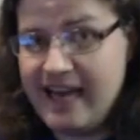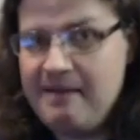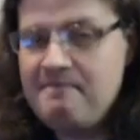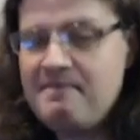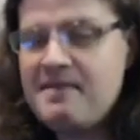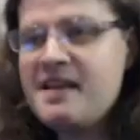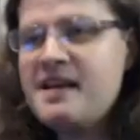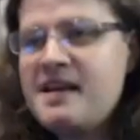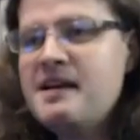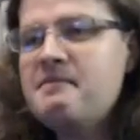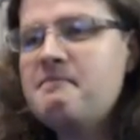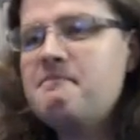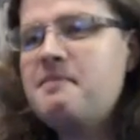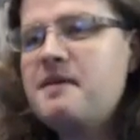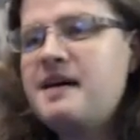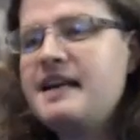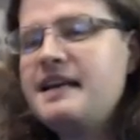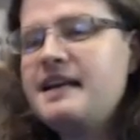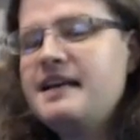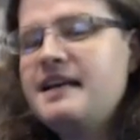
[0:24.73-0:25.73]
But
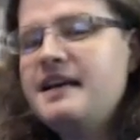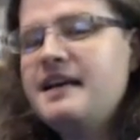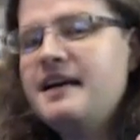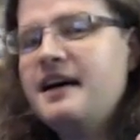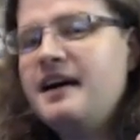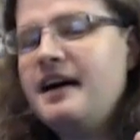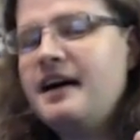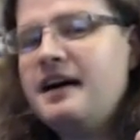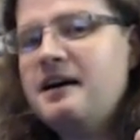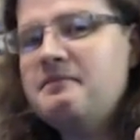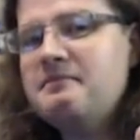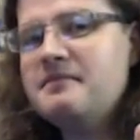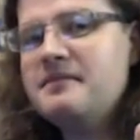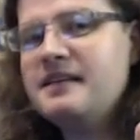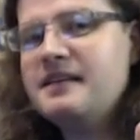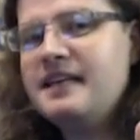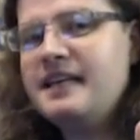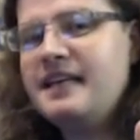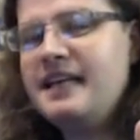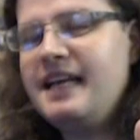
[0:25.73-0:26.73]
um,
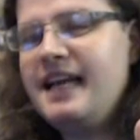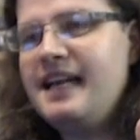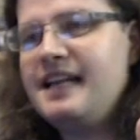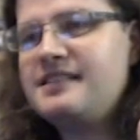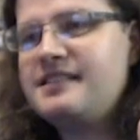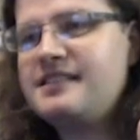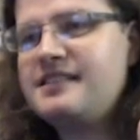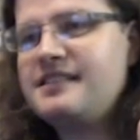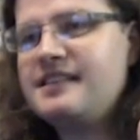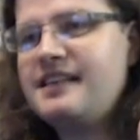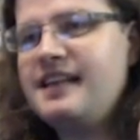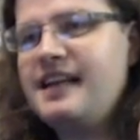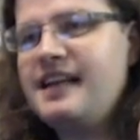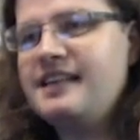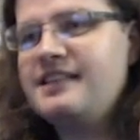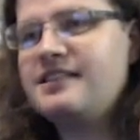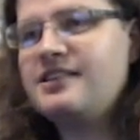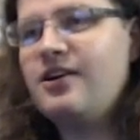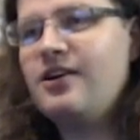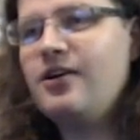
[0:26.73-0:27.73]
it's it's
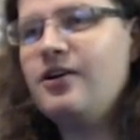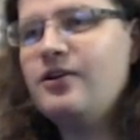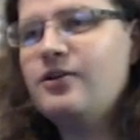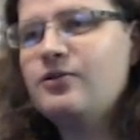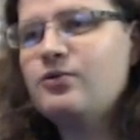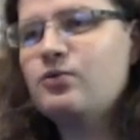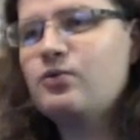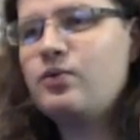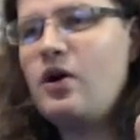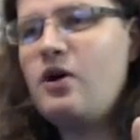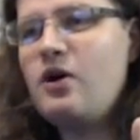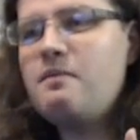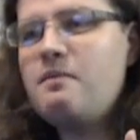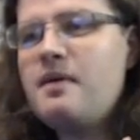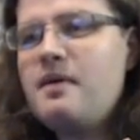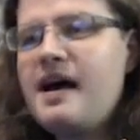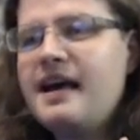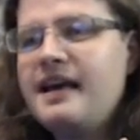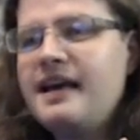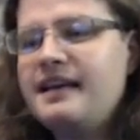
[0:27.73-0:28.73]
called
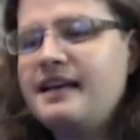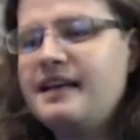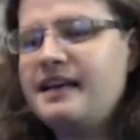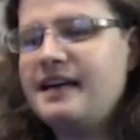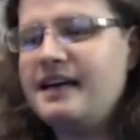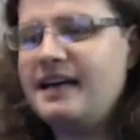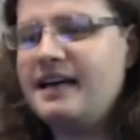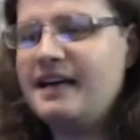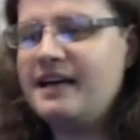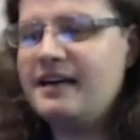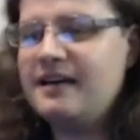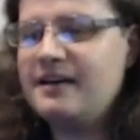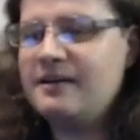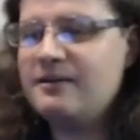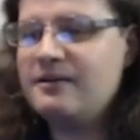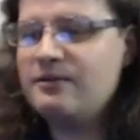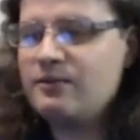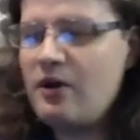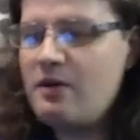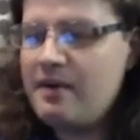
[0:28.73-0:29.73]
Robot uh,
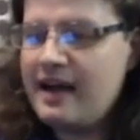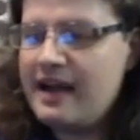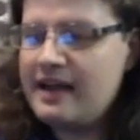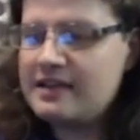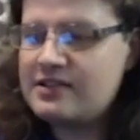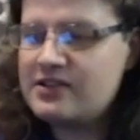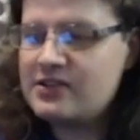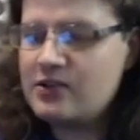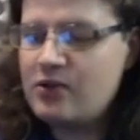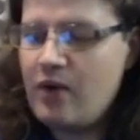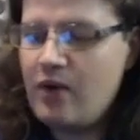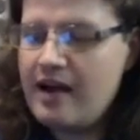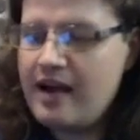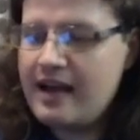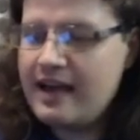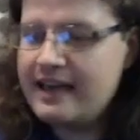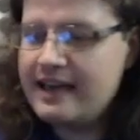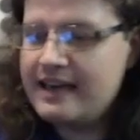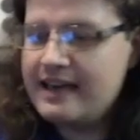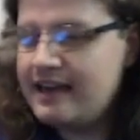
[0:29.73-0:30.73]
Robot
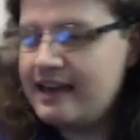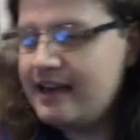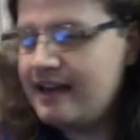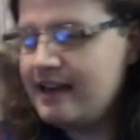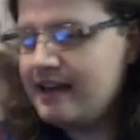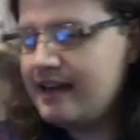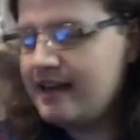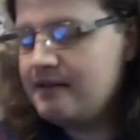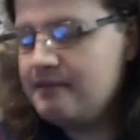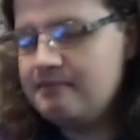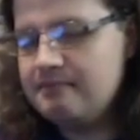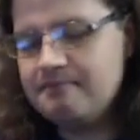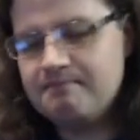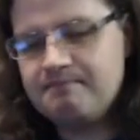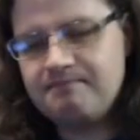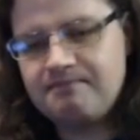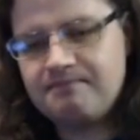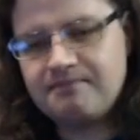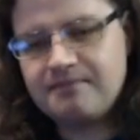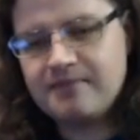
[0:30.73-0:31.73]
Squad um,
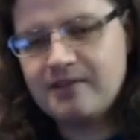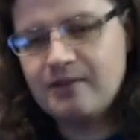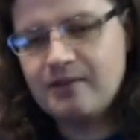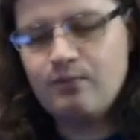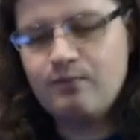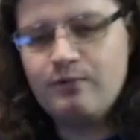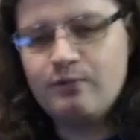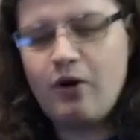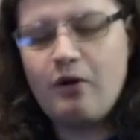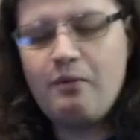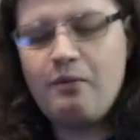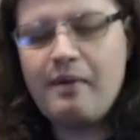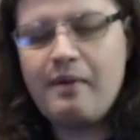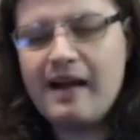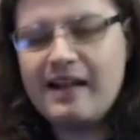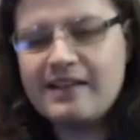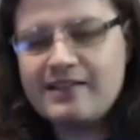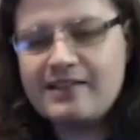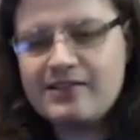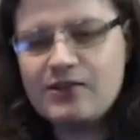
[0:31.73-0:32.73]
Robot
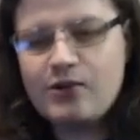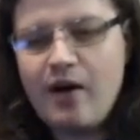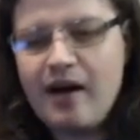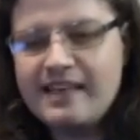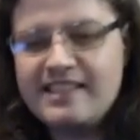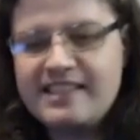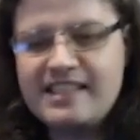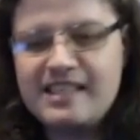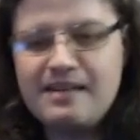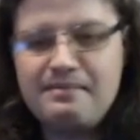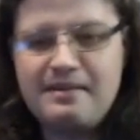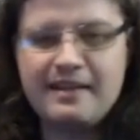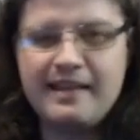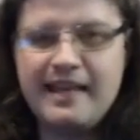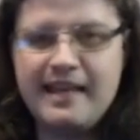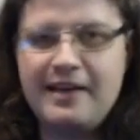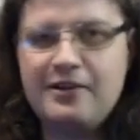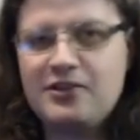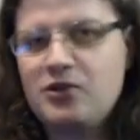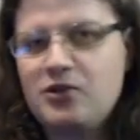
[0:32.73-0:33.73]
Squad
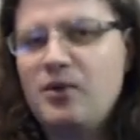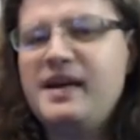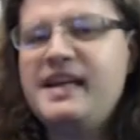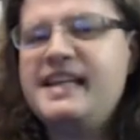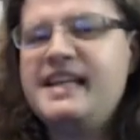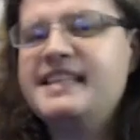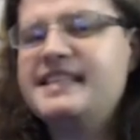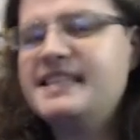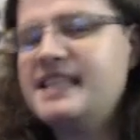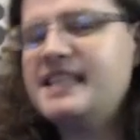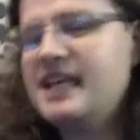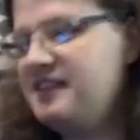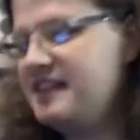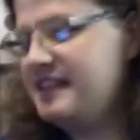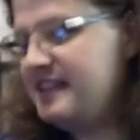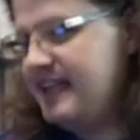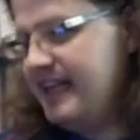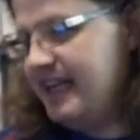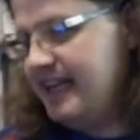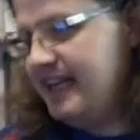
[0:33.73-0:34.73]
Simulator
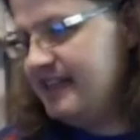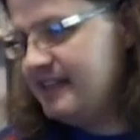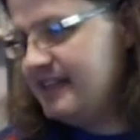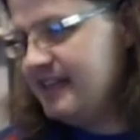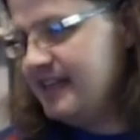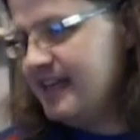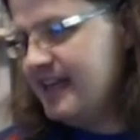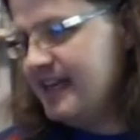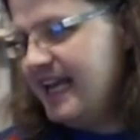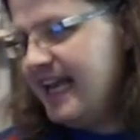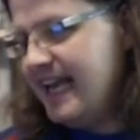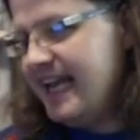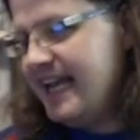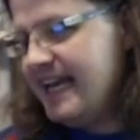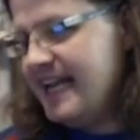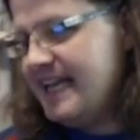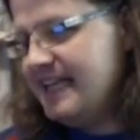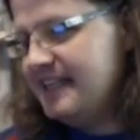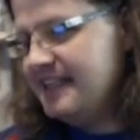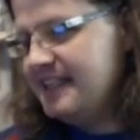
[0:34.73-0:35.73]
2017. It
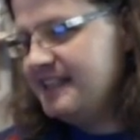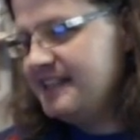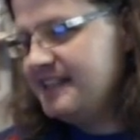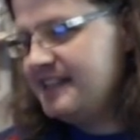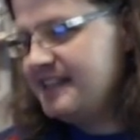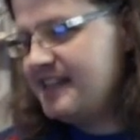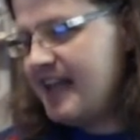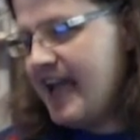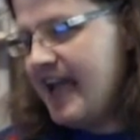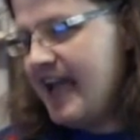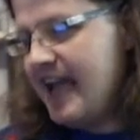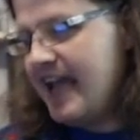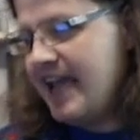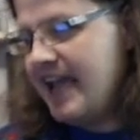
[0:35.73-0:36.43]
is a